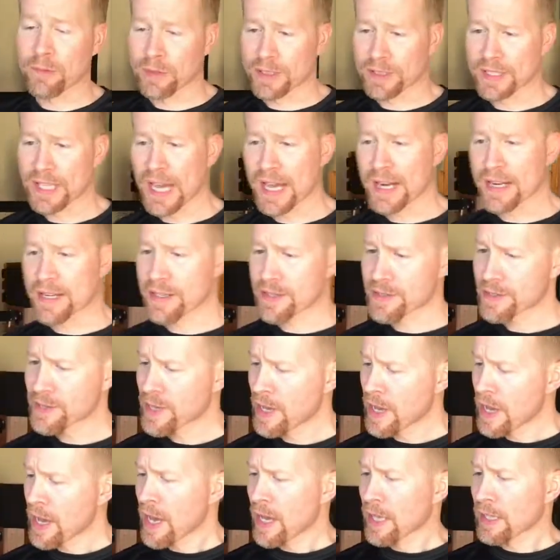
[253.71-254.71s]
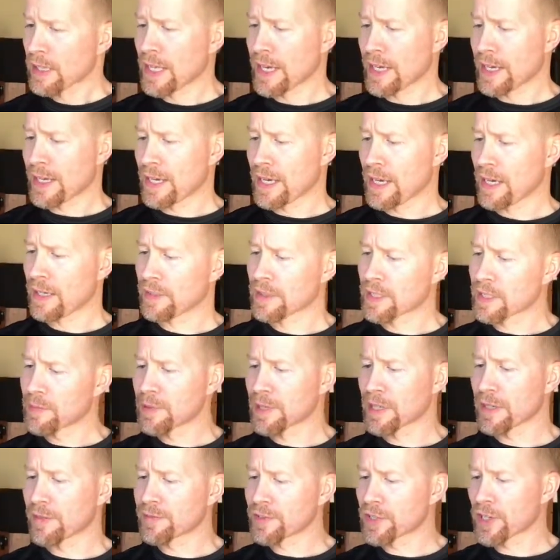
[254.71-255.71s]
What that is, like a little
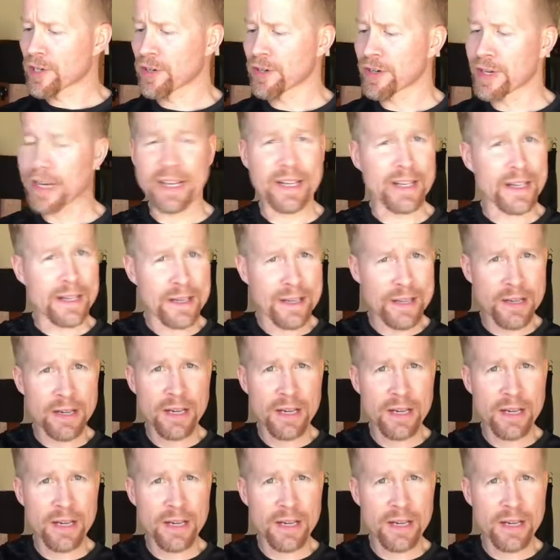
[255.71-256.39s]
bit of turning